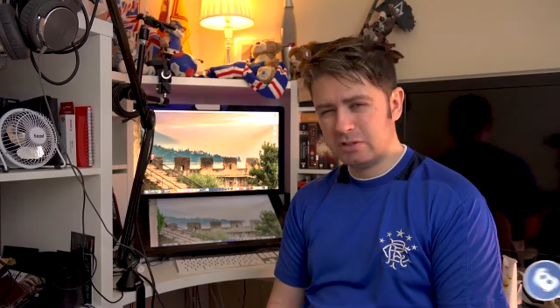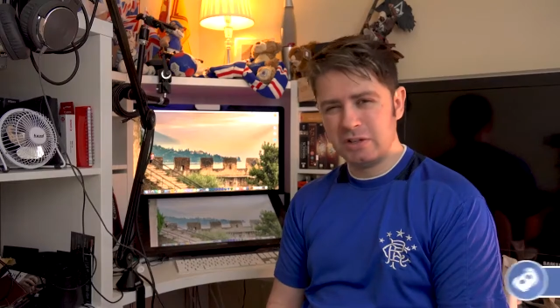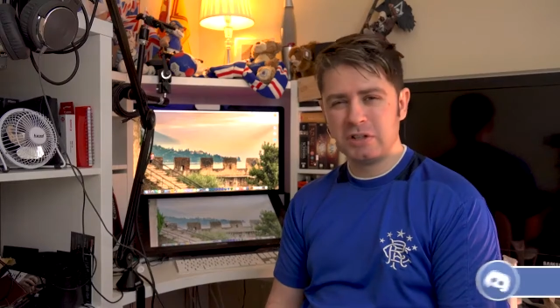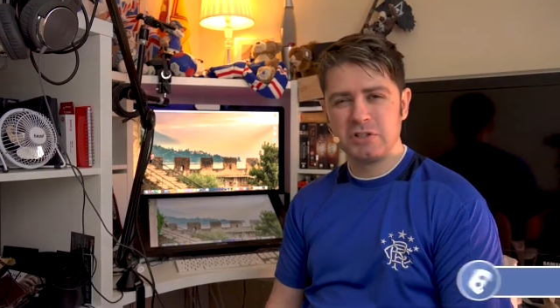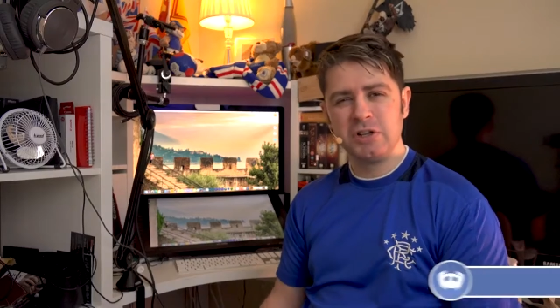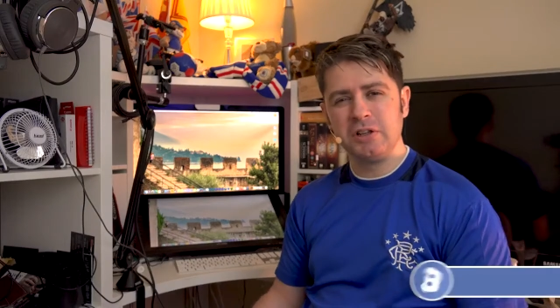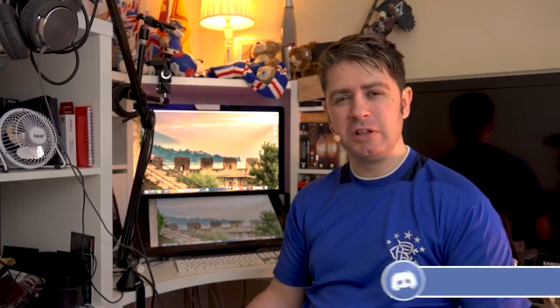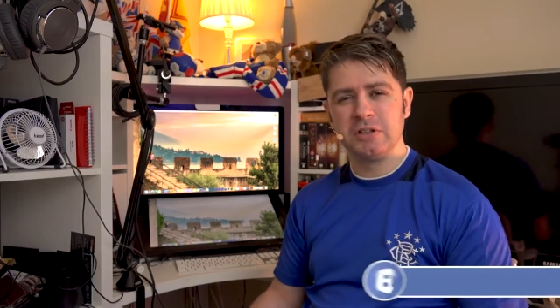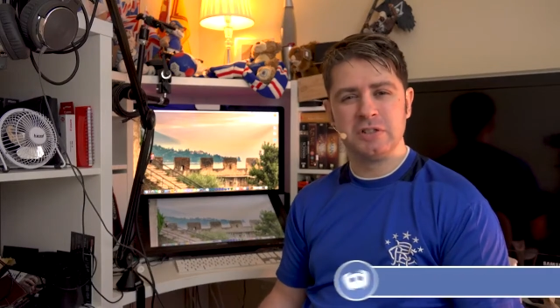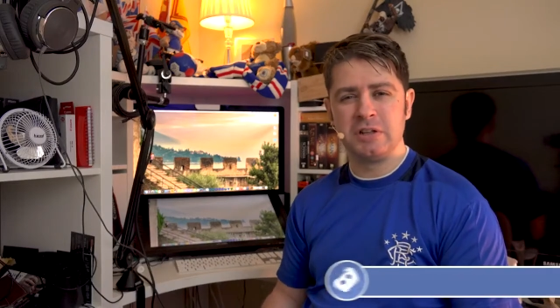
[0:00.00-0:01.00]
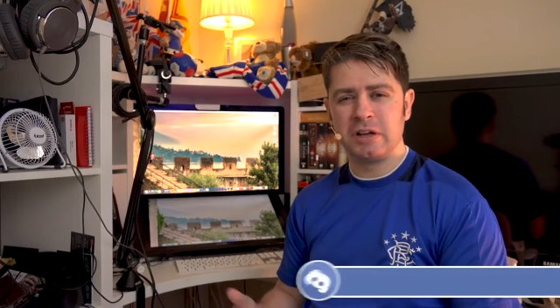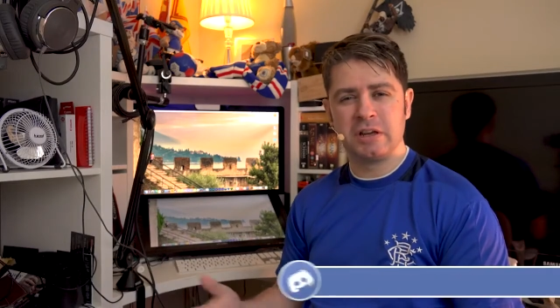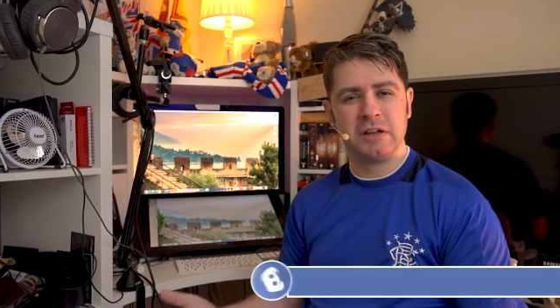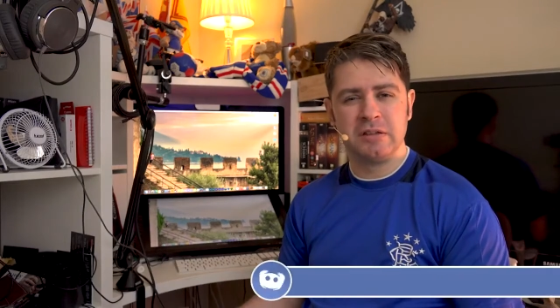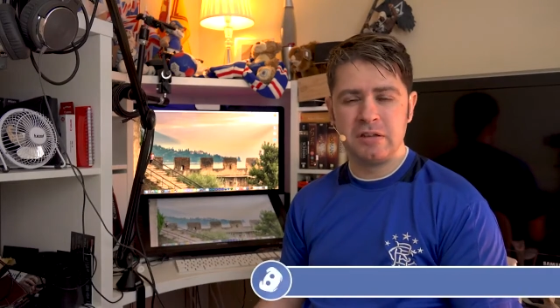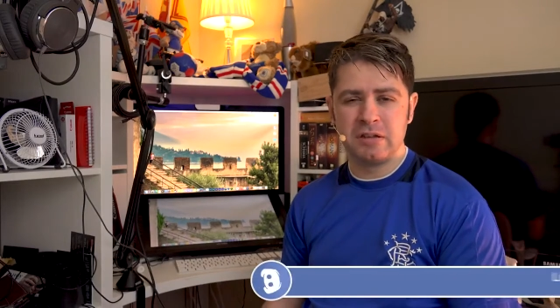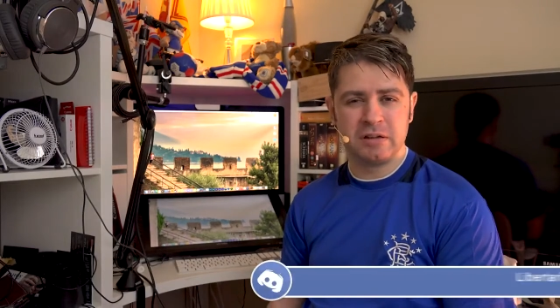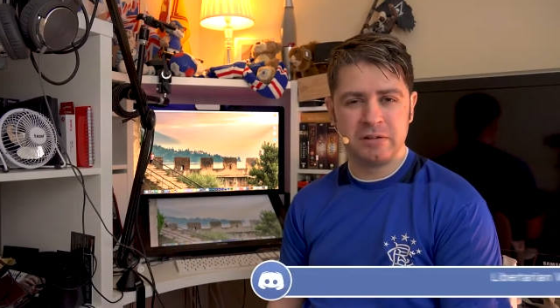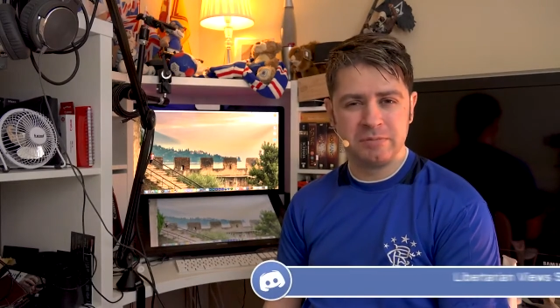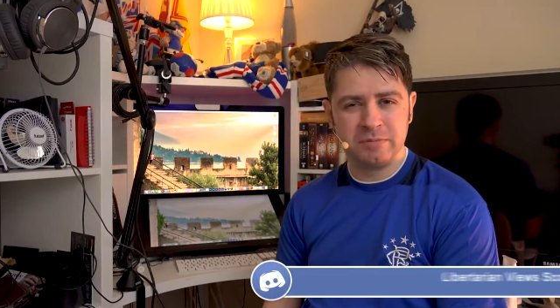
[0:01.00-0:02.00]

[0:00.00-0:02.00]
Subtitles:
See, this really isn't a critique of